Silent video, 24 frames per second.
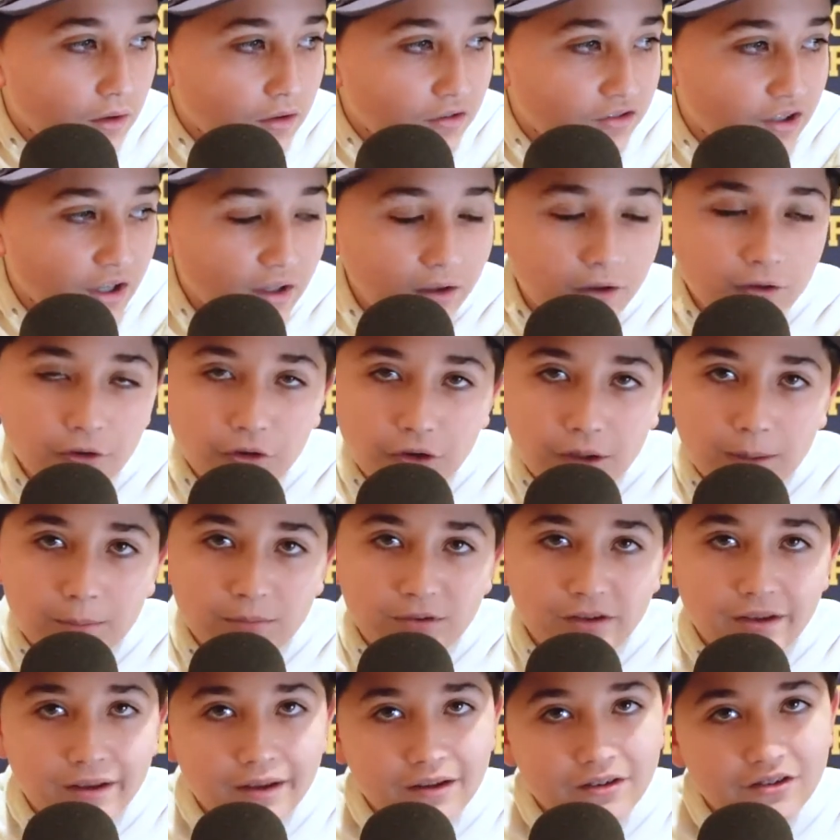Jalen
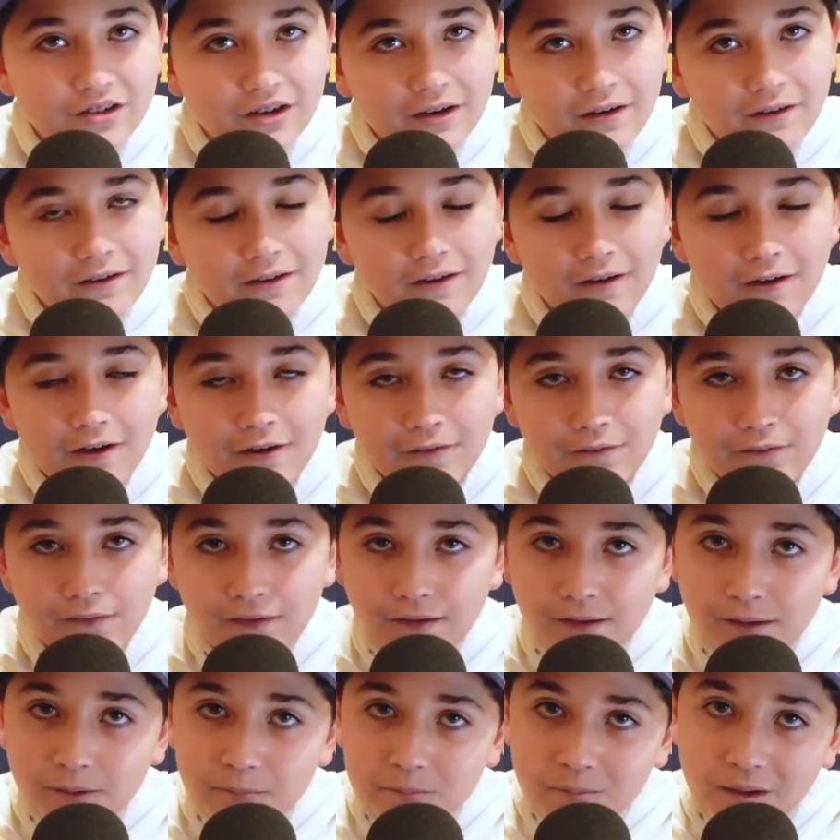Ramsey and Jared Goff.
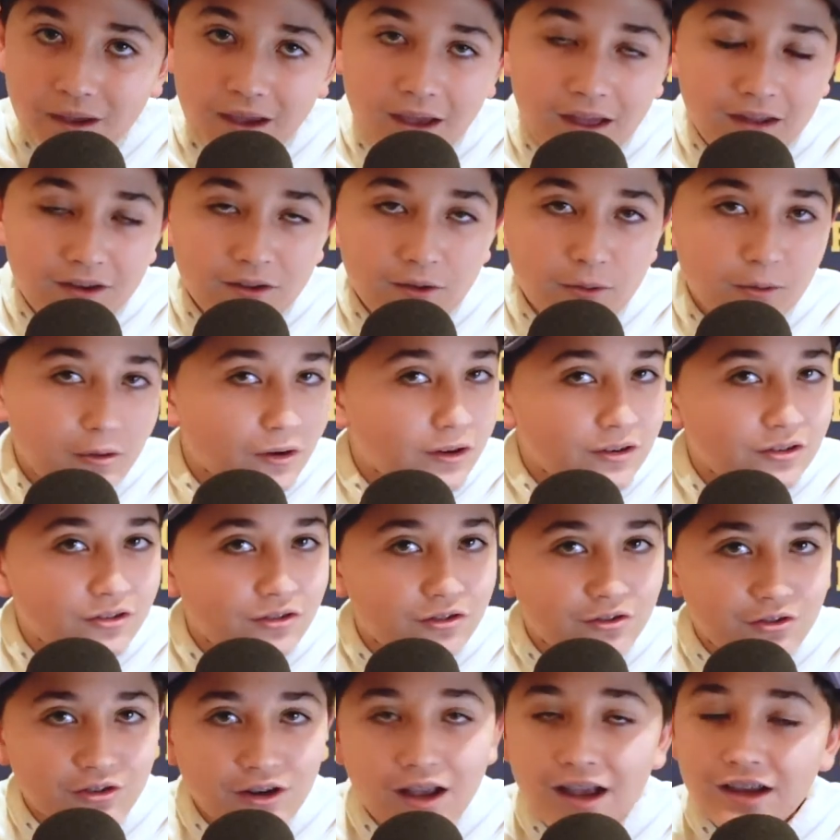Man, you were
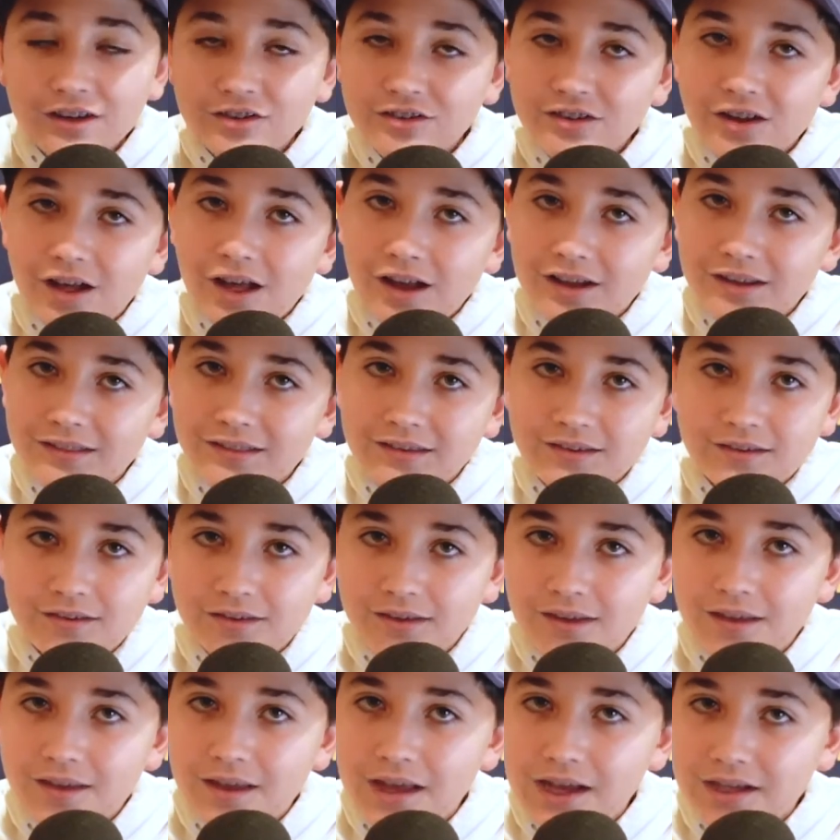trash-talking the
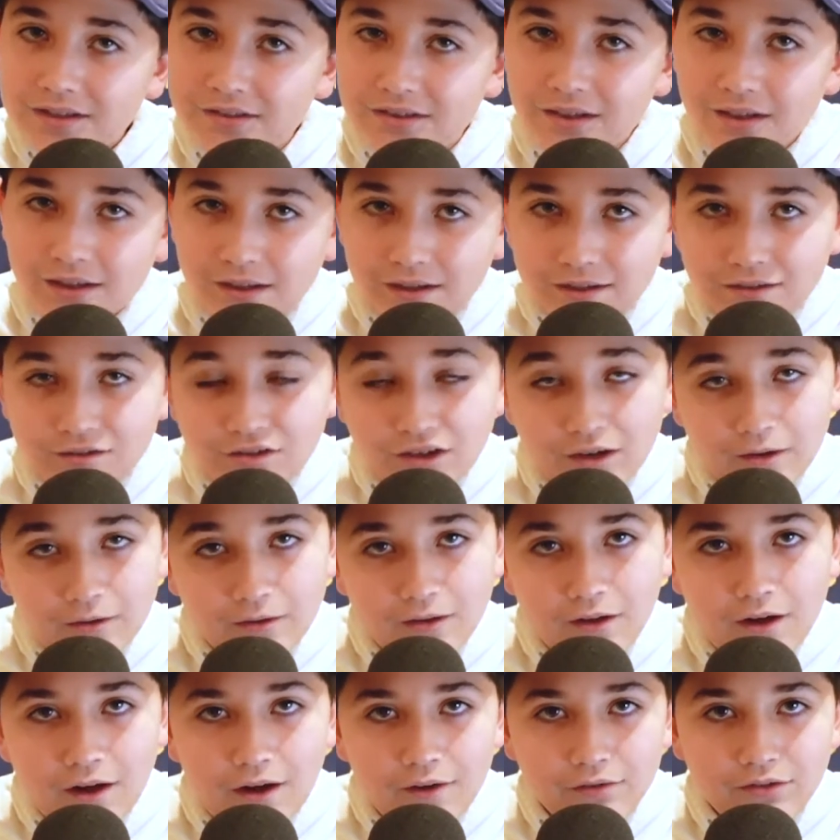Seahawks. Jared
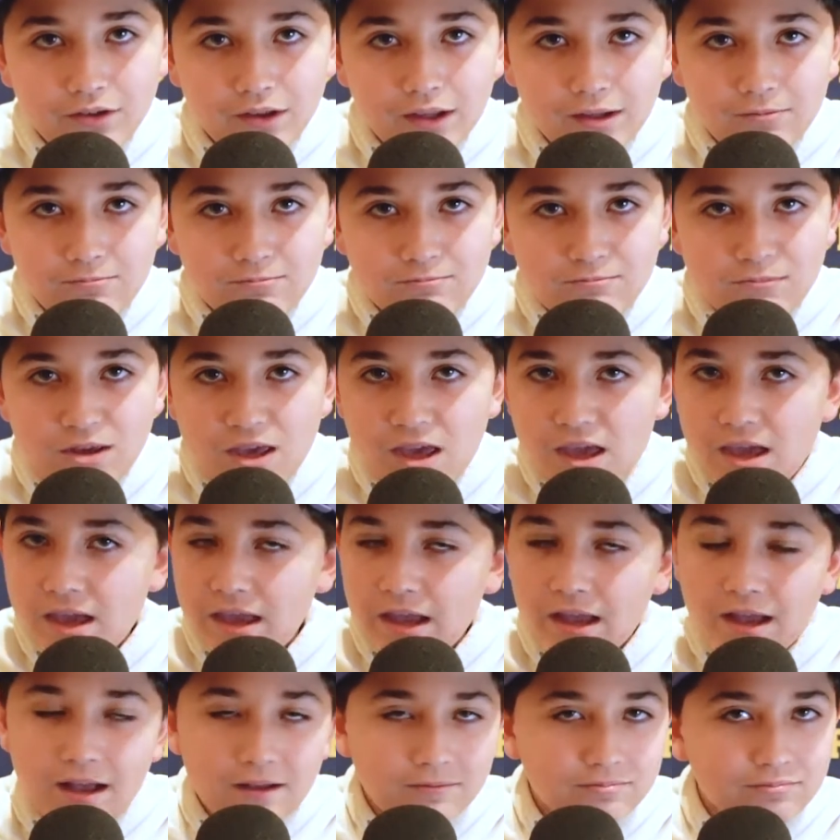Goff's like,
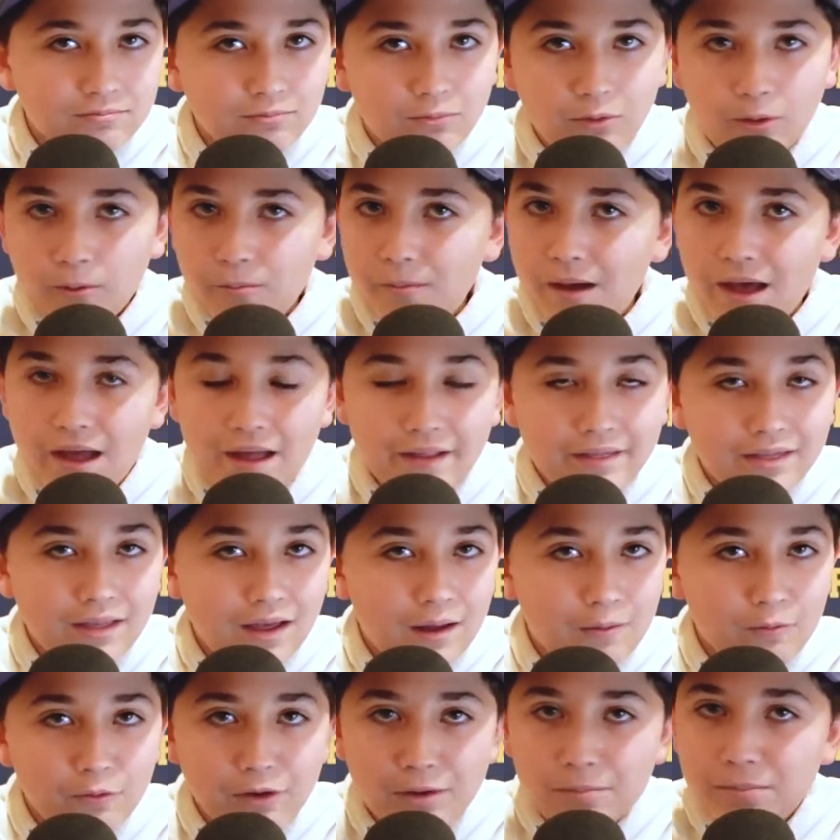yeah, we're mad at
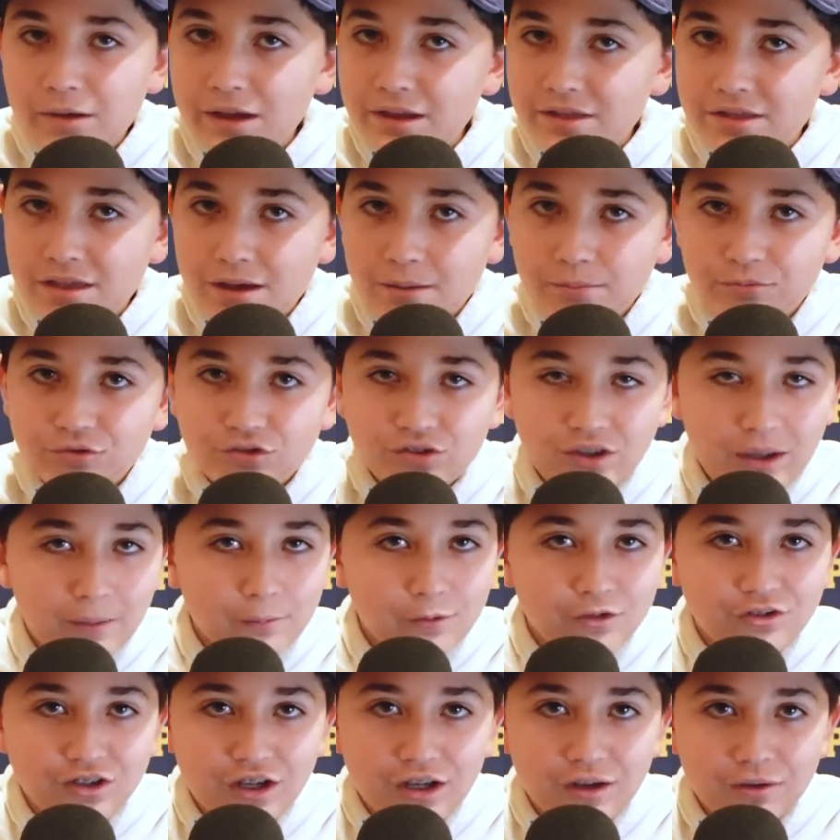them. We beat them. Same
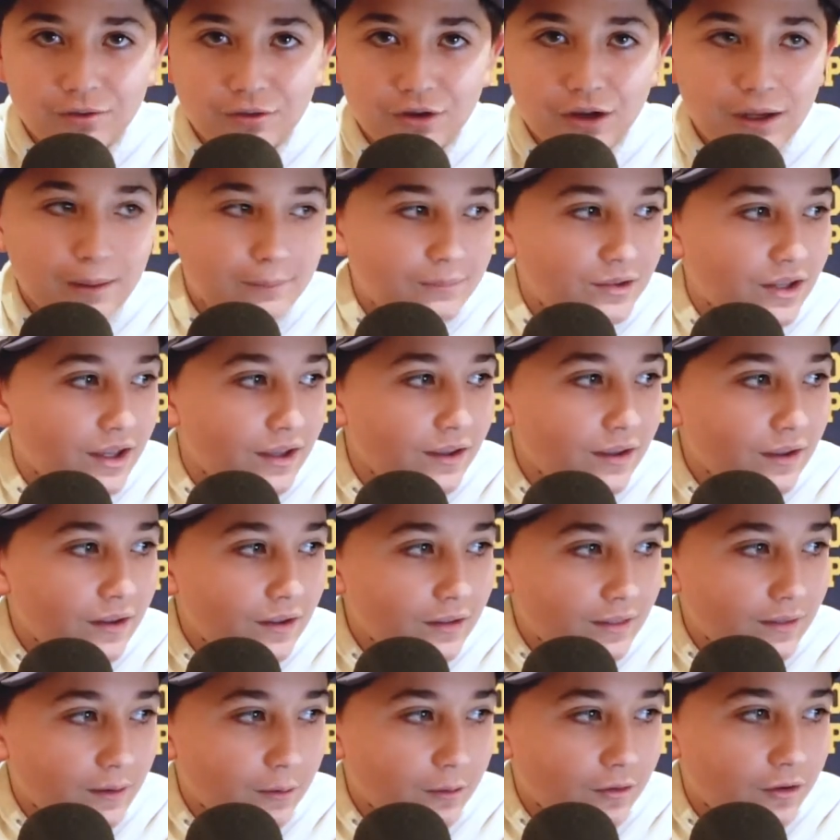with Jalen Ramsey.
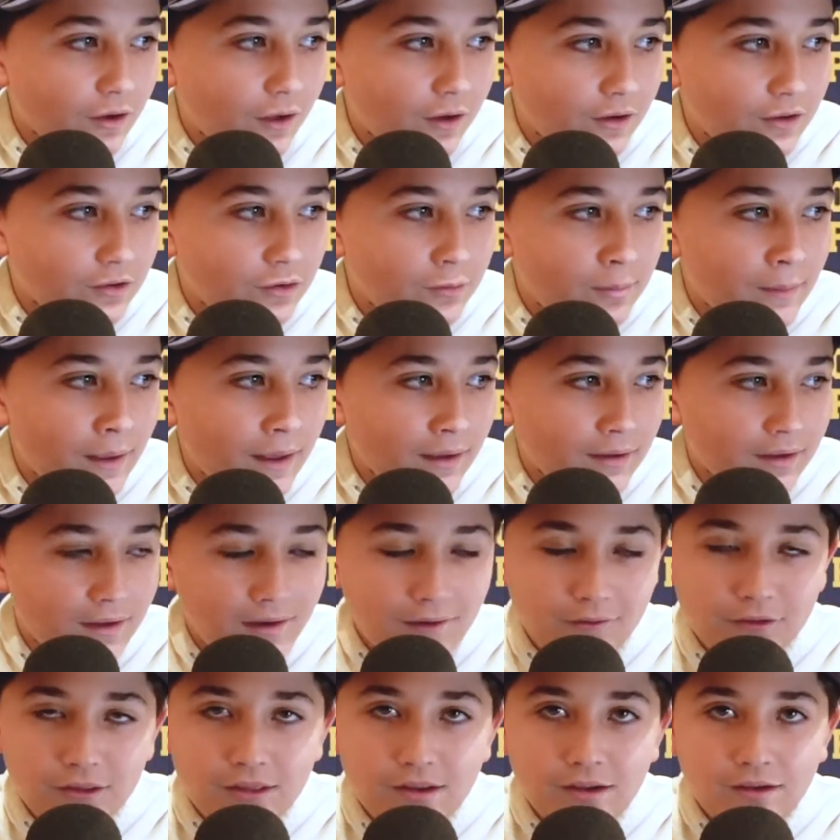They were talking smack and
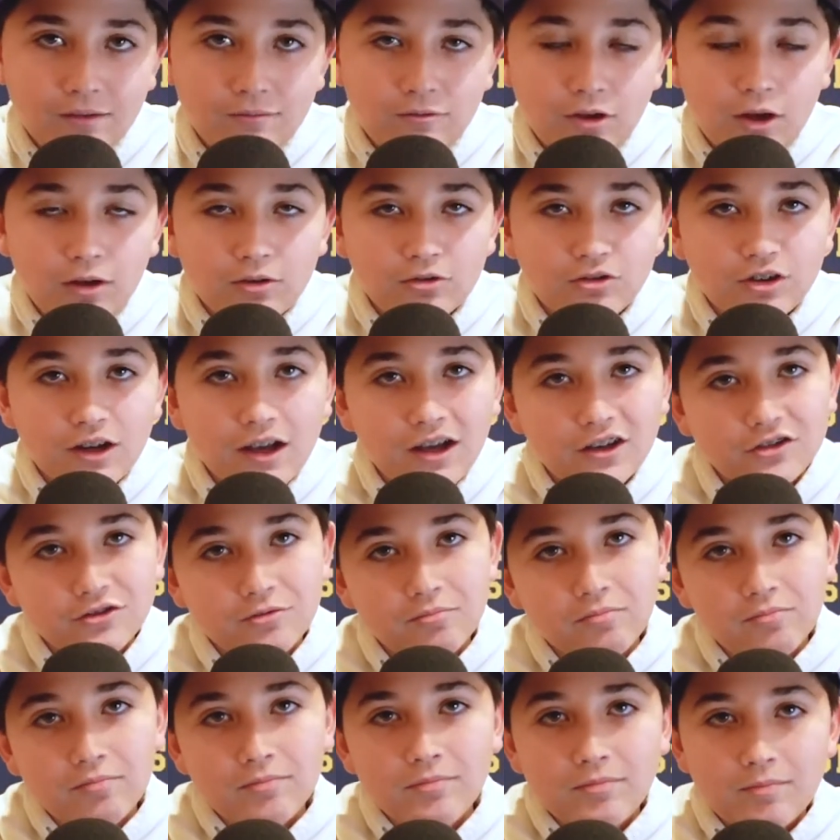everything, talking trash.
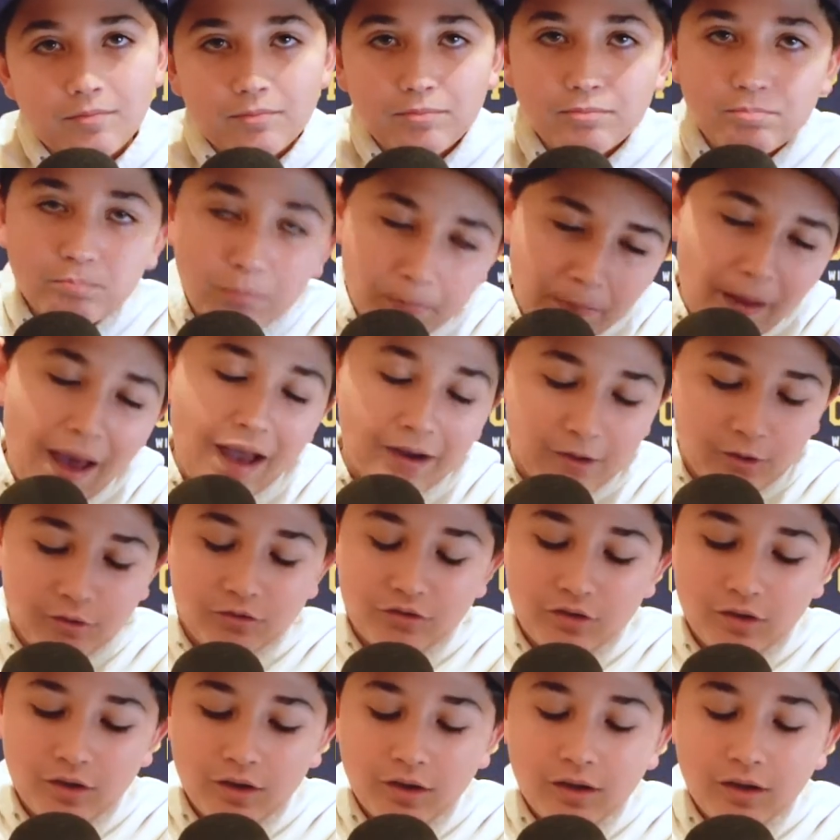The Packers